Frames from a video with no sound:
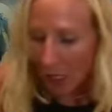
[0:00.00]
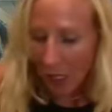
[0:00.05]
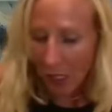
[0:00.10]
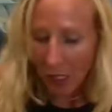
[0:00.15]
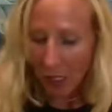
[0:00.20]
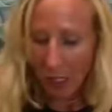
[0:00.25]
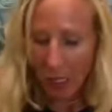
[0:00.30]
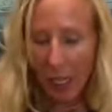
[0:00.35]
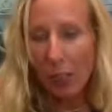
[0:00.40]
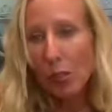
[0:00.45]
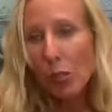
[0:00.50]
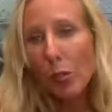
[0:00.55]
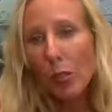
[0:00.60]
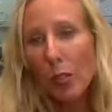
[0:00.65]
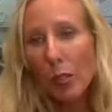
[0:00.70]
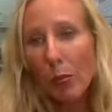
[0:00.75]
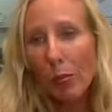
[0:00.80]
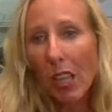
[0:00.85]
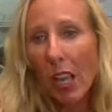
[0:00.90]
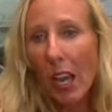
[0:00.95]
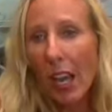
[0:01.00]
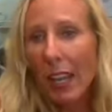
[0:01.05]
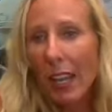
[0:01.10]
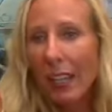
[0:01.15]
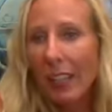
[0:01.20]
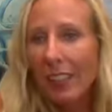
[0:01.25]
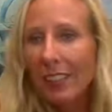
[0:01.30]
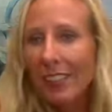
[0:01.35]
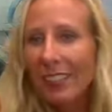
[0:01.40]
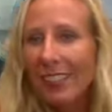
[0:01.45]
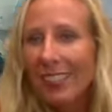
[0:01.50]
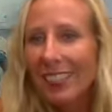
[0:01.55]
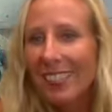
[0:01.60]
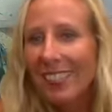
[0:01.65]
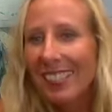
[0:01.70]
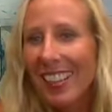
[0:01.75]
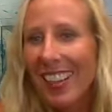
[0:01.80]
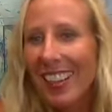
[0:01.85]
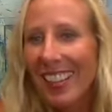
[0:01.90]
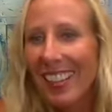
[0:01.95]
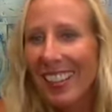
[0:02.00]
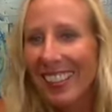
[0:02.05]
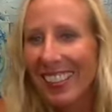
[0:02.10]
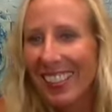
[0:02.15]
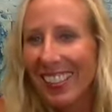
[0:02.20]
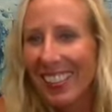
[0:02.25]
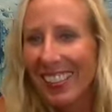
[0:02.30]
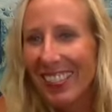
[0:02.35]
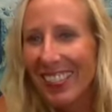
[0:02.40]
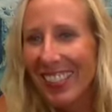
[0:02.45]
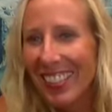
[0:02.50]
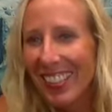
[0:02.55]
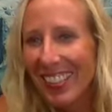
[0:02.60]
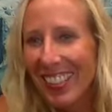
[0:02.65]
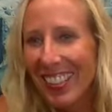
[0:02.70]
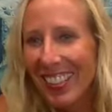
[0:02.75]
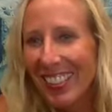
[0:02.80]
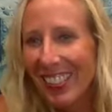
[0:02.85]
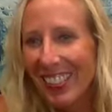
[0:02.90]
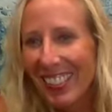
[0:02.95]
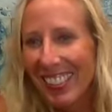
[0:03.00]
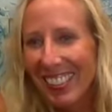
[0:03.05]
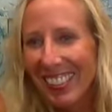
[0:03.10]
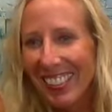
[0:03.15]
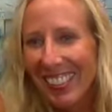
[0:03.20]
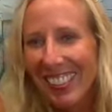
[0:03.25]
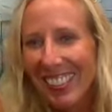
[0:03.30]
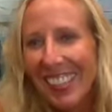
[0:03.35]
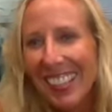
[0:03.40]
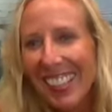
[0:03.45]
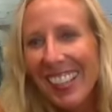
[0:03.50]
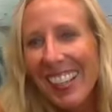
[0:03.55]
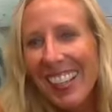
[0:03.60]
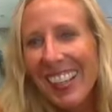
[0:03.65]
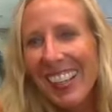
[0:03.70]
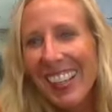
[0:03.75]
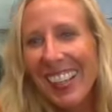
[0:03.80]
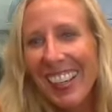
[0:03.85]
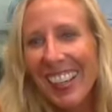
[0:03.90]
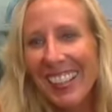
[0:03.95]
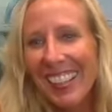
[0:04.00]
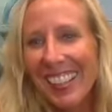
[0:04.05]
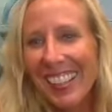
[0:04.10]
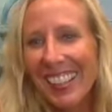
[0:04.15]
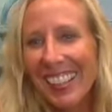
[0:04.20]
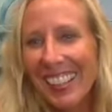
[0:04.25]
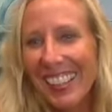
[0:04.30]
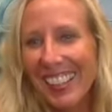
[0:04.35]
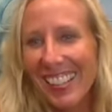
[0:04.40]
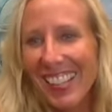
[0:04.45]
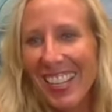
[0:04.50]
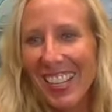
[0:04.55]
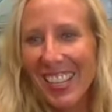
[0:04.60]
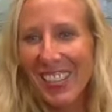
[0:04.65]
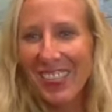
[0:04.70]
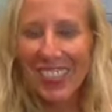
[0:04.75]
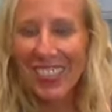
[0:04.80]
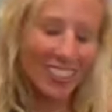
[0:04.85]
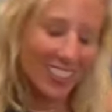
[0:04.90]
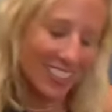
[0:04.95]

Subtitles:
how to apply. I love you, Amberlynn. I like the name and the